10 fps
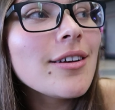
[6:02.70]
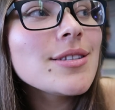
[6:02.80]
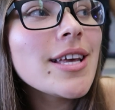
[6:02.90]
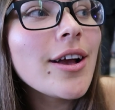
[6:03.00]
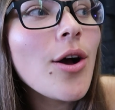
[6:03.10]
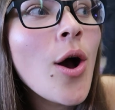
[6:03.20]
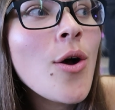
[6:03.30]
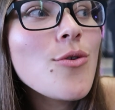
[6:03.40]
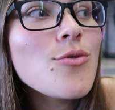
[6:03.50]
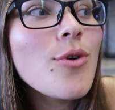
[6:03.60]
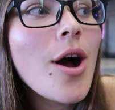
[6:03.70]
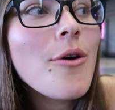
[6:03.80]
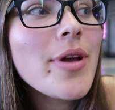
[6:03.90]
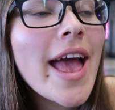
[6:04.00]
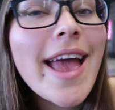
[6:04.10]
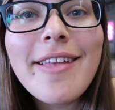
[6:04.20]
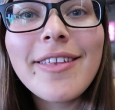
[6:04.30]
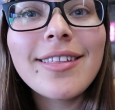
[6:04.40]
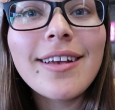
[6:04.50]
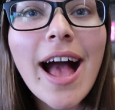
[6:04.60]
And I was like, oh, okay.
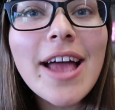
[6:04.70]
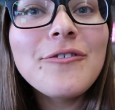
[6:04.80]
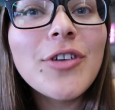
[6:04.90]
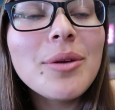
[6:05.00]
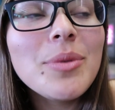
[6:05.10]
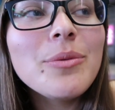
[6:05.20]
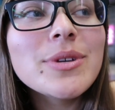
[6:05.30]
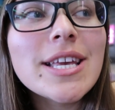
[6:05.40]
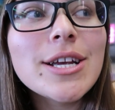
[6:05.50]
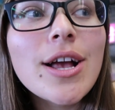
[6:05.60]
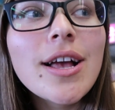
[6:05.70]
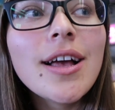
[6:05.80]
And like the guy in front of me was like,